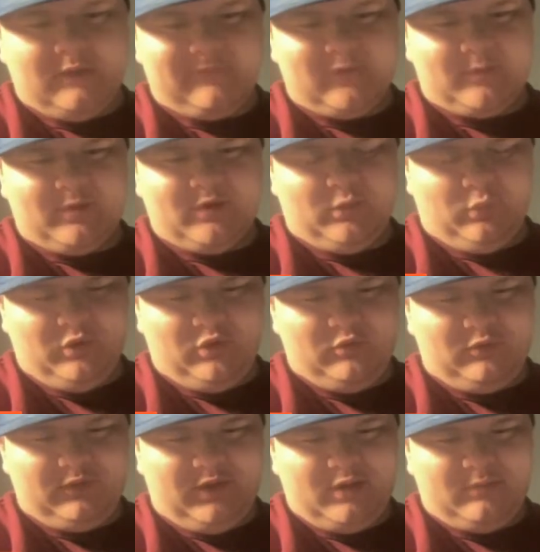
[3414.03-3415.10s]
from a
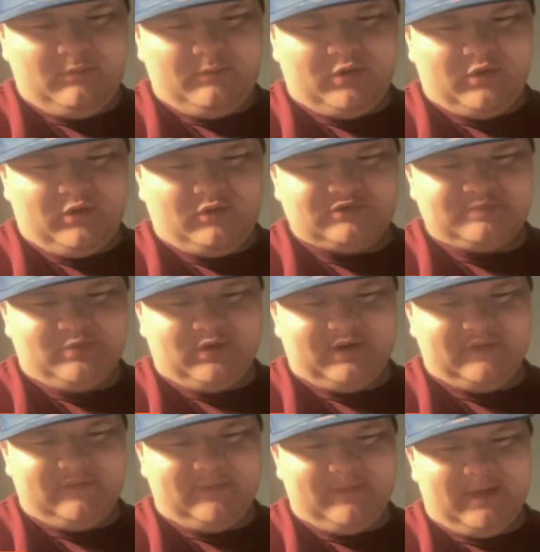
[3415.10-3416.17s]
William Burroughs
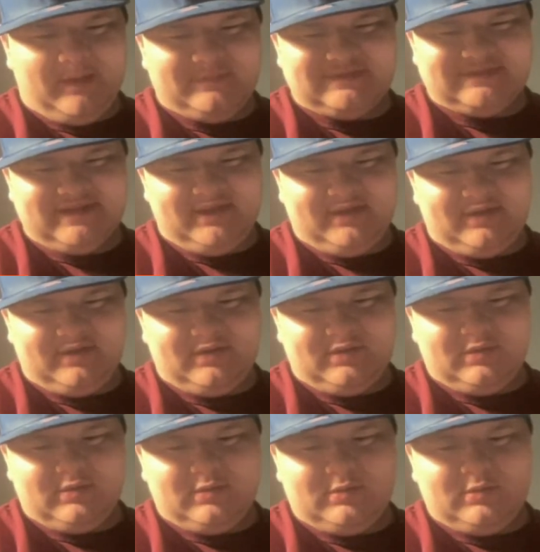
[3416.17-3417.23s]
book, if I'm not mistaken.